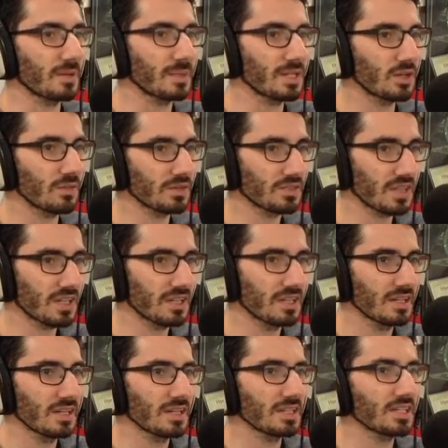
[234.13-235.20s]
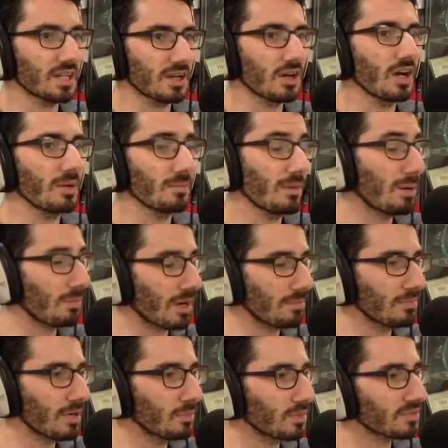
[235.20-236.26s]
So, I mean, obviously, you know, and
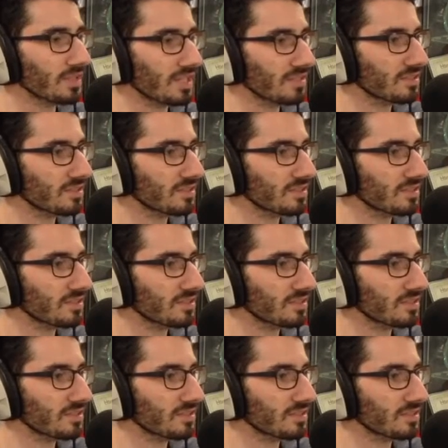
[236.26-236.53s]
my mum was